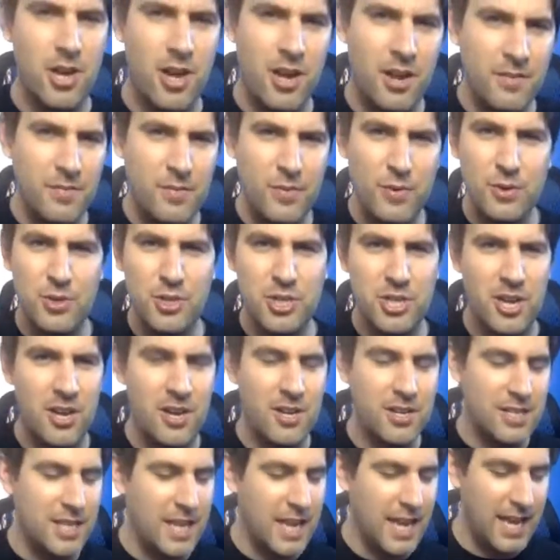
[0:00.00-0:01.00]
John
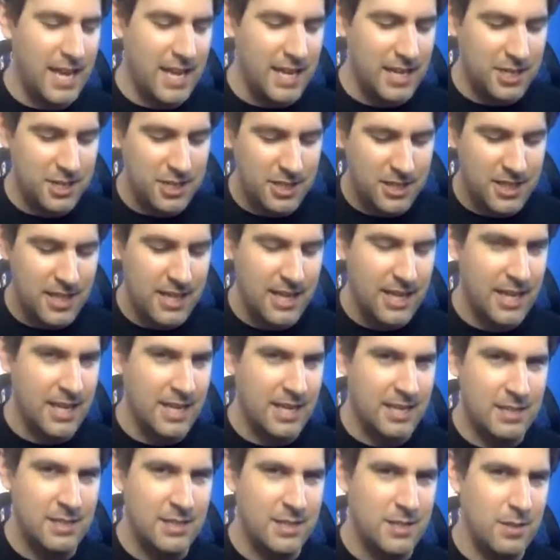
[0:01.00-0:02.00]
Frusciante-ish
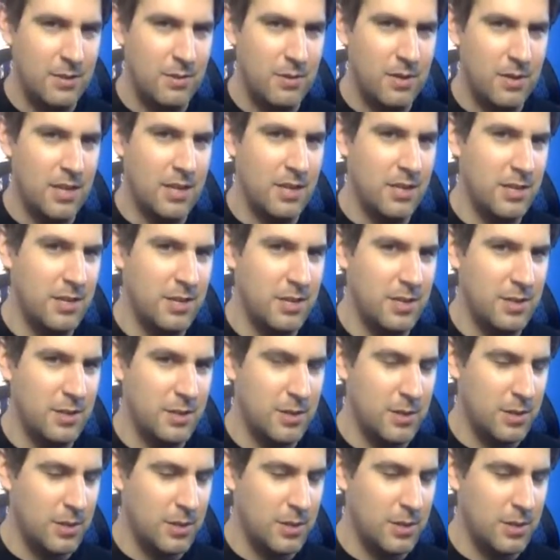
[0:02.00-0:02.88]
things. You can